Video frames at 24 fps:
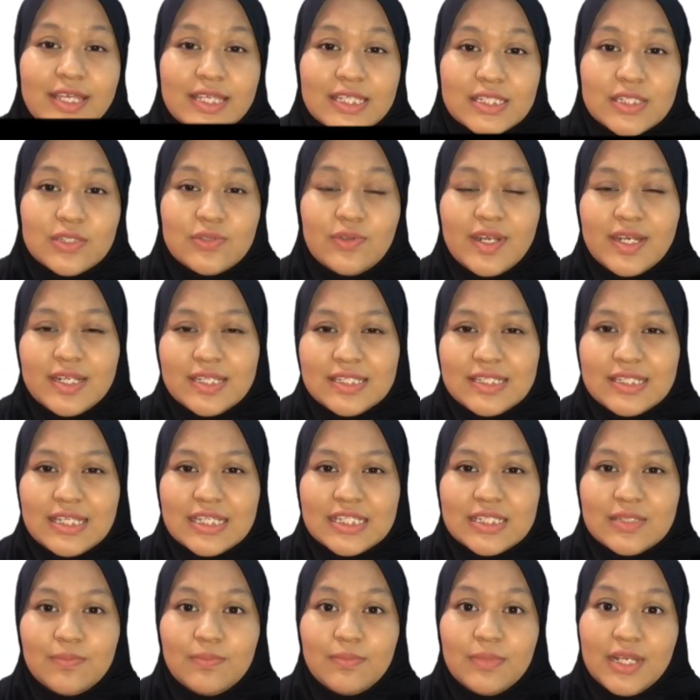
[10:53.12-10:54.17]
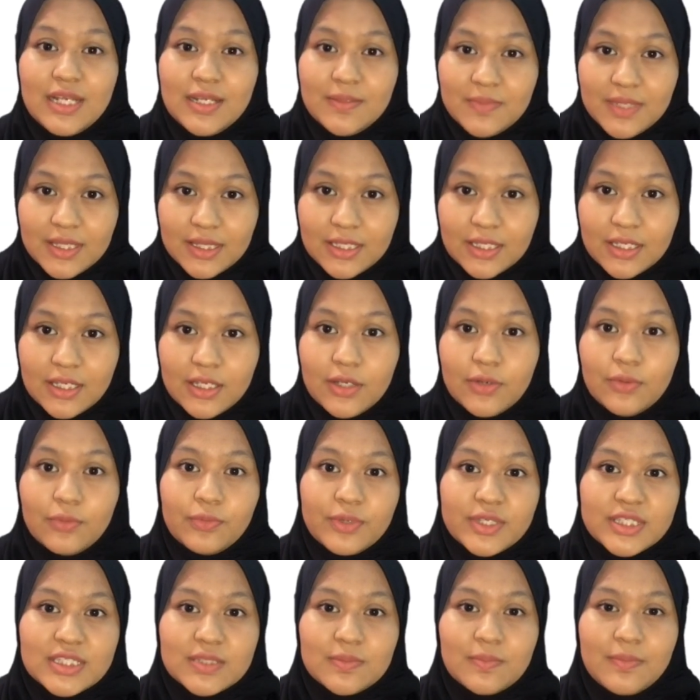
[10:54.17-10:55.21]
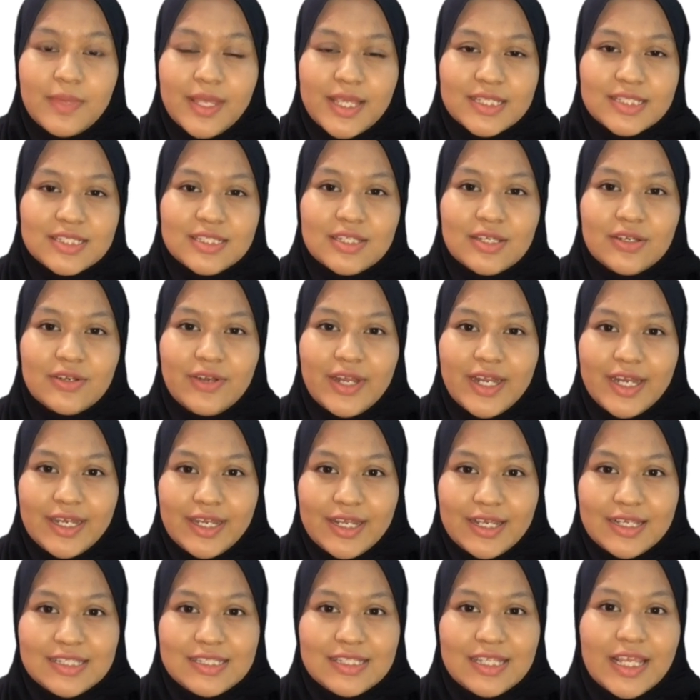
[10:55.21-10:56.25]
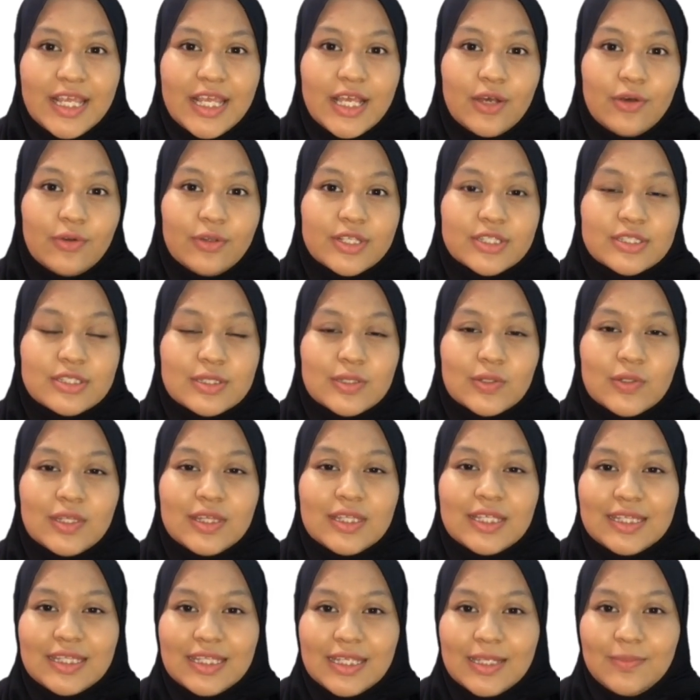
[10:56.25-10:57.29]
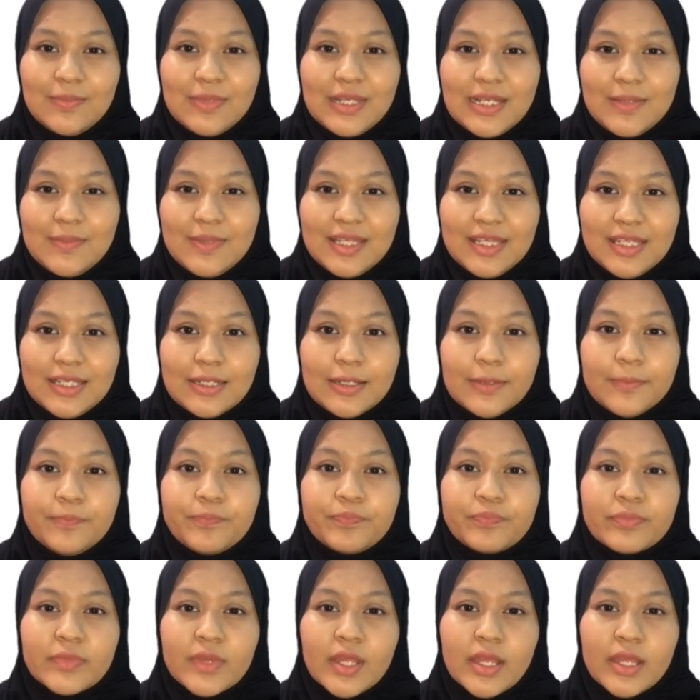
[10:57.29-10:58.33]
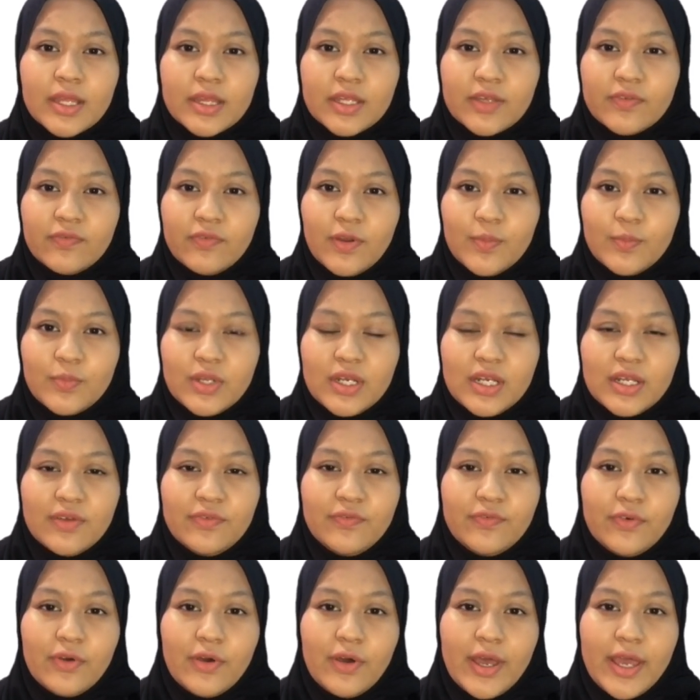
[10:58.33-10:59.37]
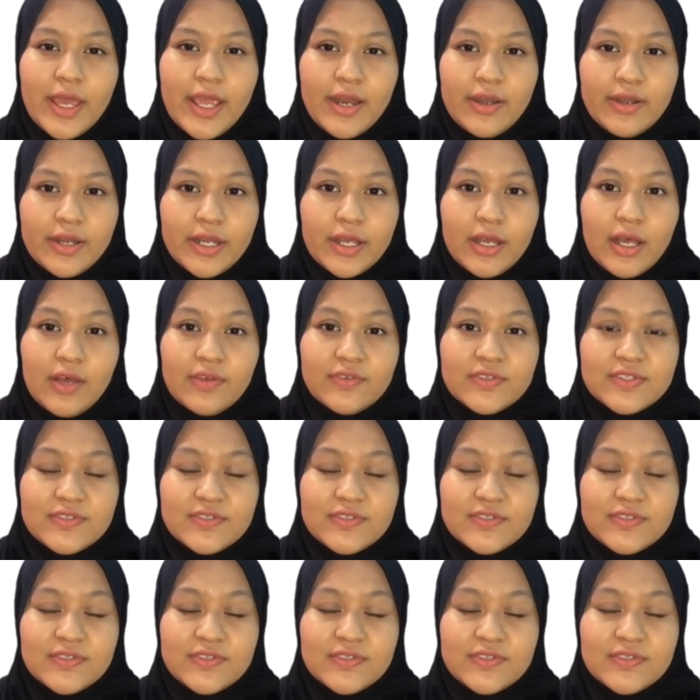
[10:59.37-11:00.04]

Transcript: is 26 mm, which makes the radius equals to 13 mm. The formula for area of